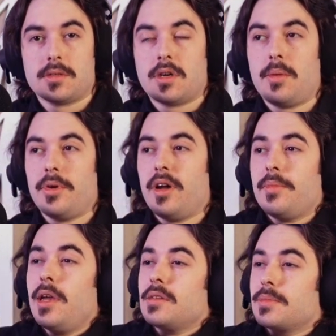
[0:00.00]
coming up
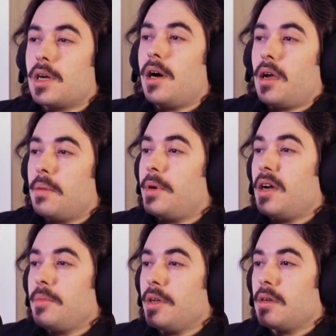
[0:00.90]
as I'm talking about
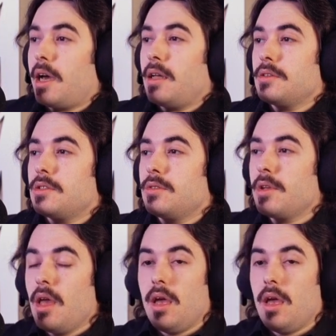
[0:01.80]
them, like college degree,